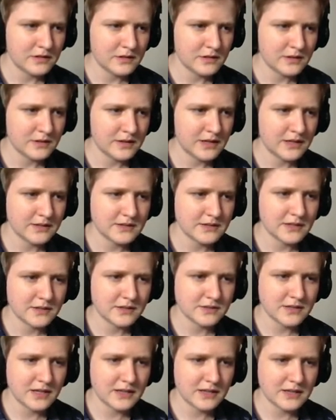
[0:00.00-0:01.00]
Okay, it
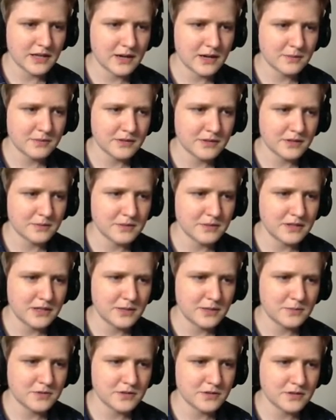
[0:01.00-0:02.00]
sounds like that, but let me
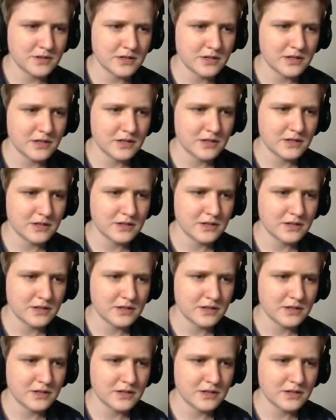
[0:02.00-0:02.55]
keep turning.